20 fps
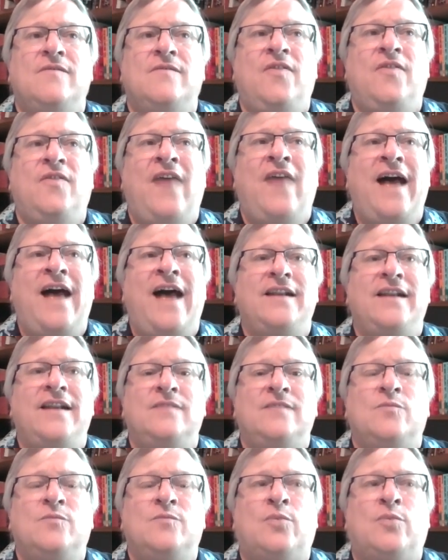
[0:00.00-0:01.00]
That
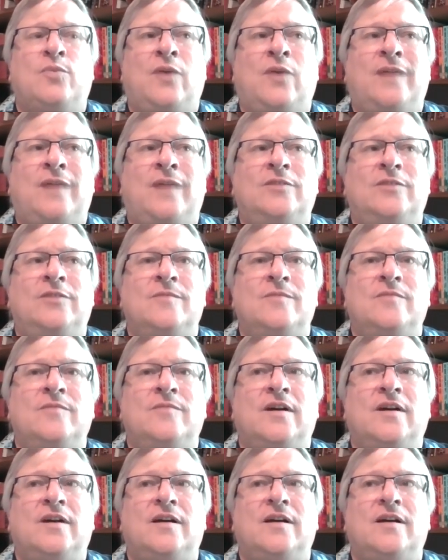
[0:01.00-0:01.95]
problem